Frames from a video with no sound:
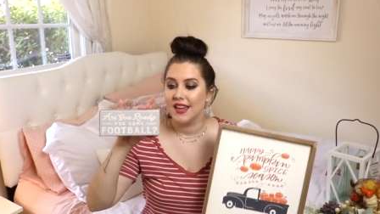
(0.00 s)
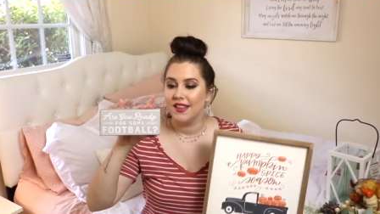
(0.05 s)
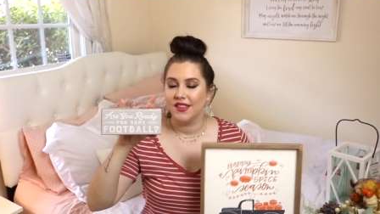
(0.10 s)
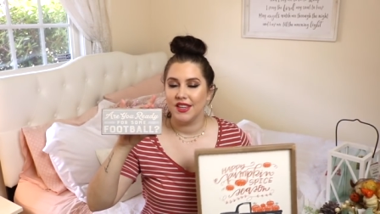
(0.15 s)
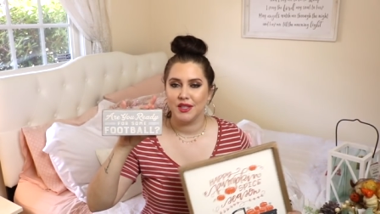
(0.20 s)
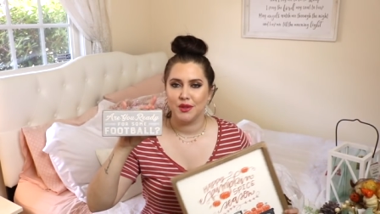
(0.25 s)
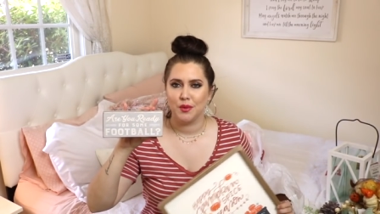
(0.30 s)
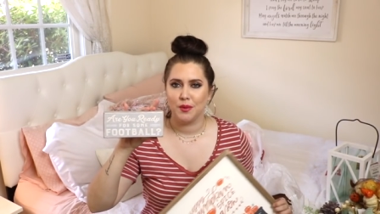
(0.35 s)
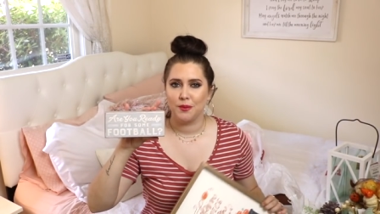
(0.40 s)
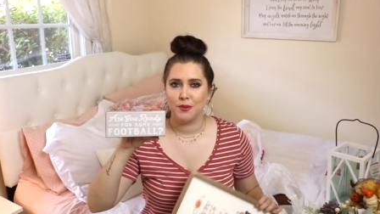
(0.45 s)

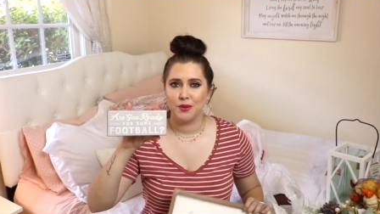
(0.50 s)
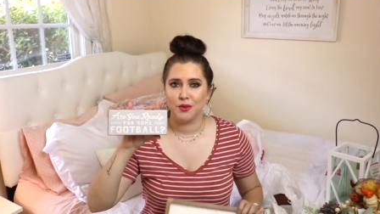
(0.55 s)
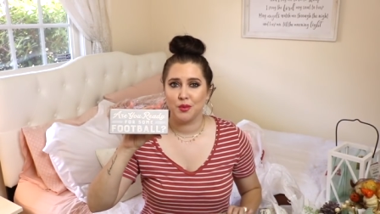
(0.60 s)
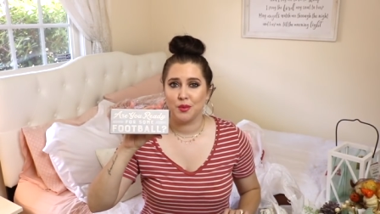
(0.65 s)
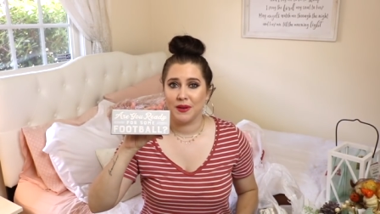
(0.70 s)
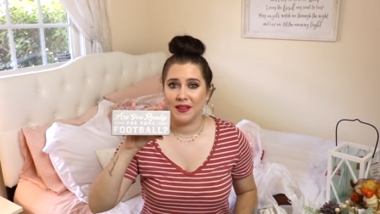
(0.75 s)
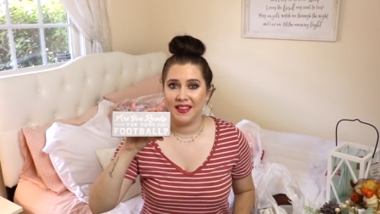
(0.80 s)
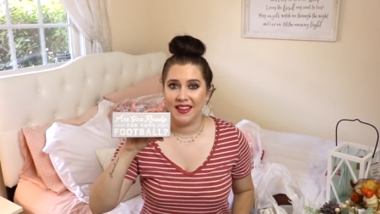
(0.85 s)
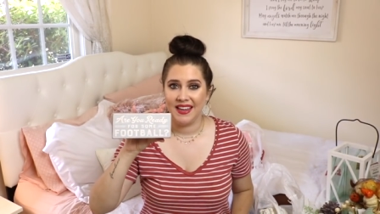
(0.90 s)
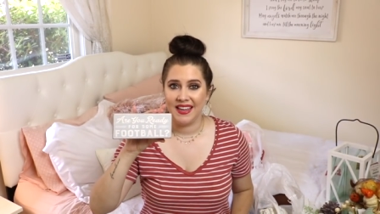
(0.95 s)
This one was
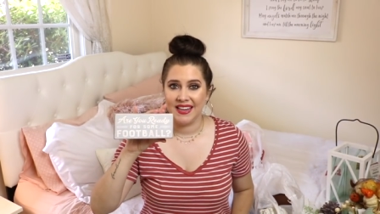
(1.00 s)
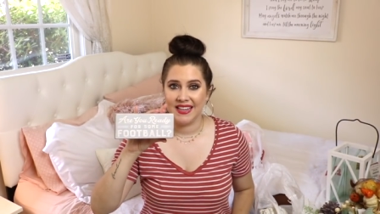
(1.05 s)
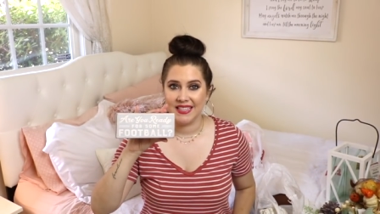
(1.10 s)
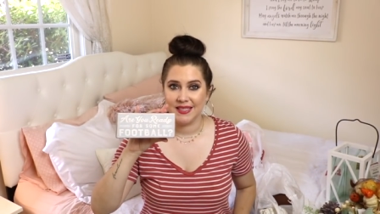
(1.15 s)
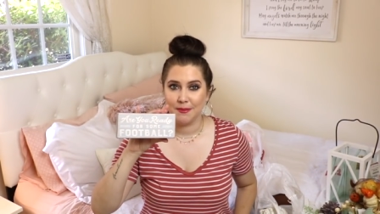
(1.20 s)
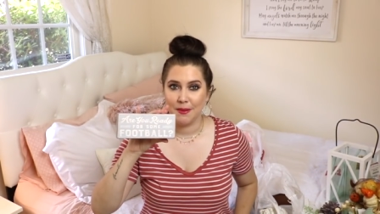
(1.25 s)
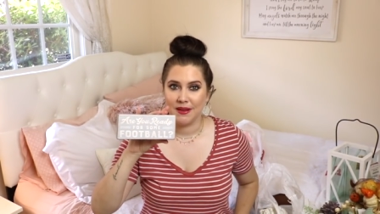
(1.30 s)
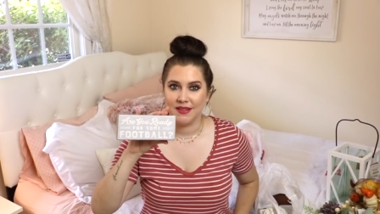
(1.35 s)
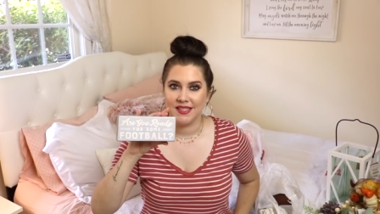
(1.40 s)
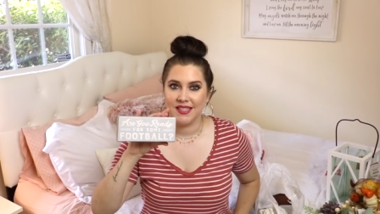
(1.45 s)
really
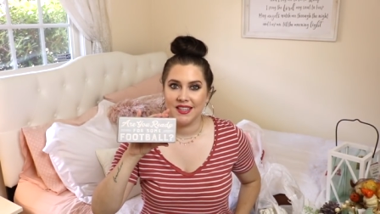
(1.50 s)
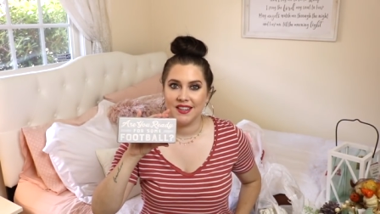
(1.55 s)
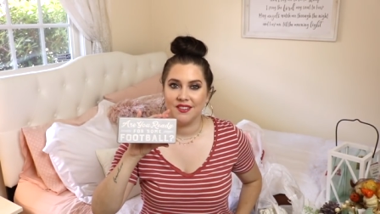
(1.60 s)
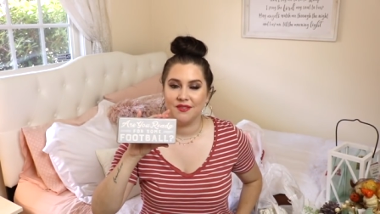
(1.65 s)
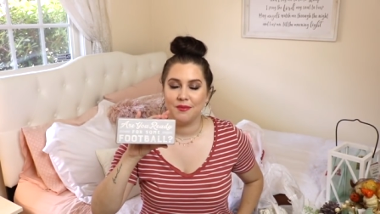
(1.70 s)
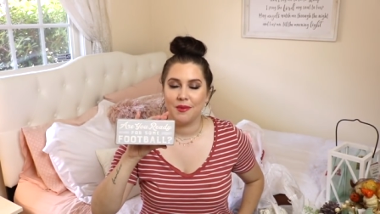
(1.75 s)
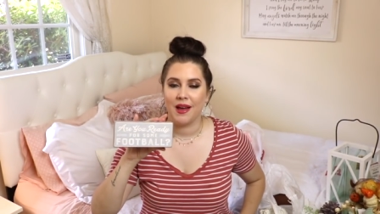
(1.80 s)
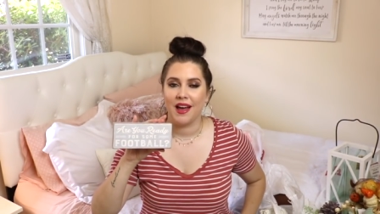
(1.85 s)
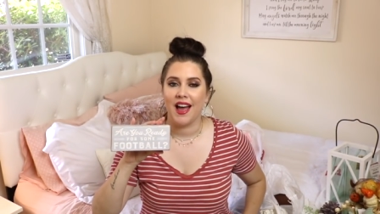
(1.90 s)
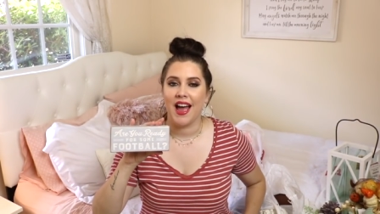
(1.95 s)

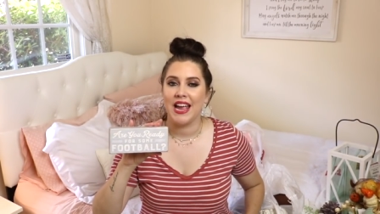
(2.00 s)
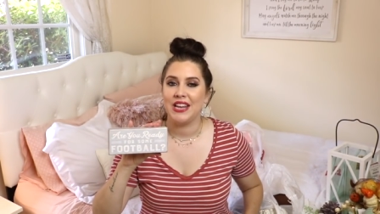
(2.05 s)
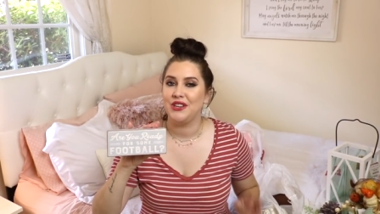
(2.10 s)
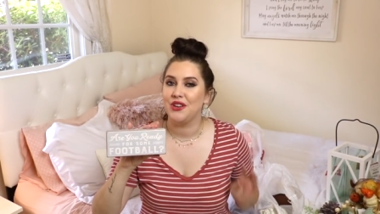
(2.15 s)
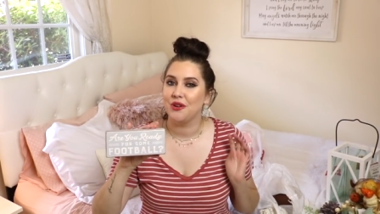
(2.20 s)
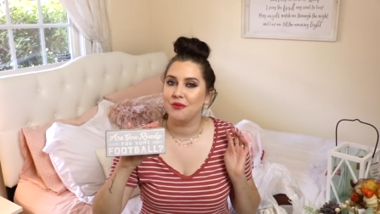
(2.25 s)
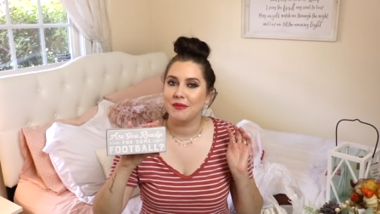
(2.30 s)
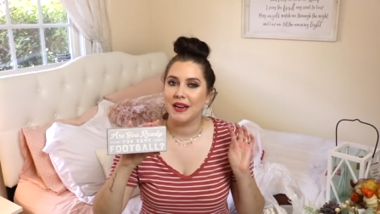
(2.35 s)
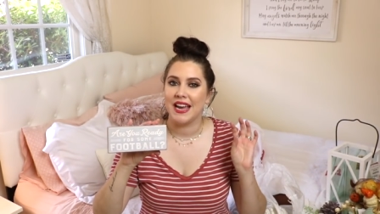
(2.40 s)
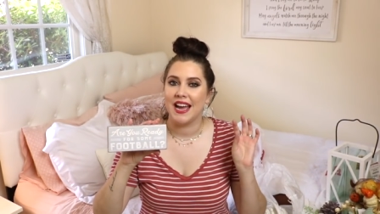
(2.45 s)
inexpensive but I
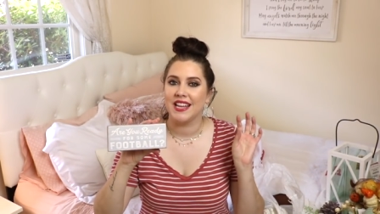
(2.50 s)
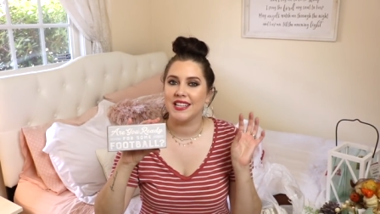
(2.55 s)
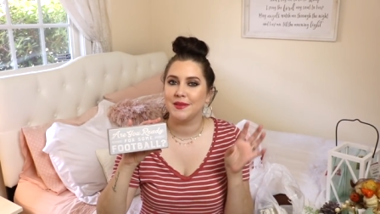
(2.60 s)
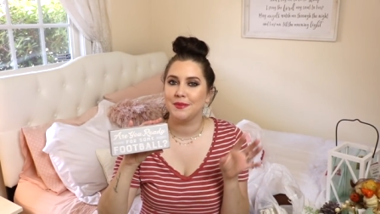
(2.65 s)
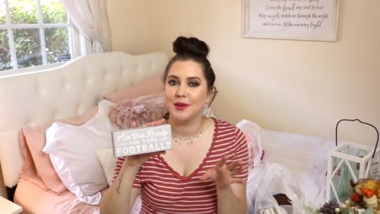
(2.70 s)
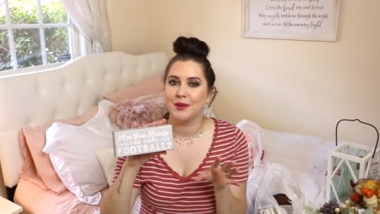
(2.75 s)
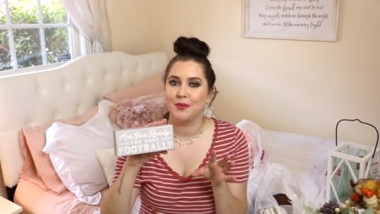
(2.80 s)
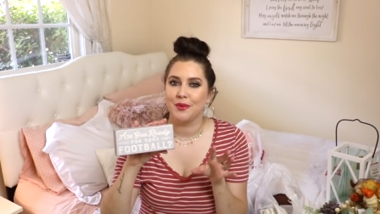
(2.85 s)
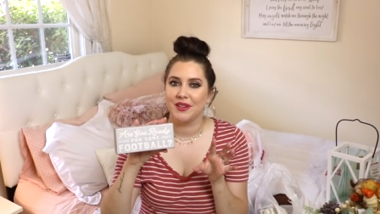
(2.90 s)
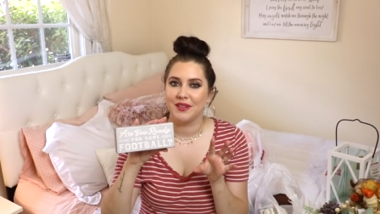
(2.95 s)
know my
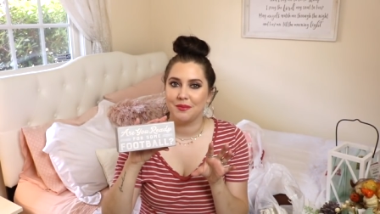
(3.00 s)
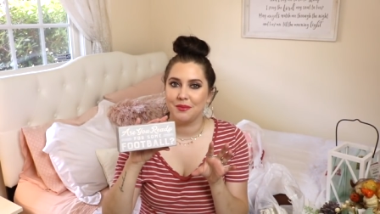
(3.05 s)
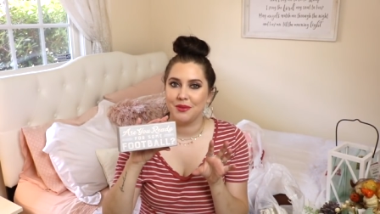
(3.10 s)
husband would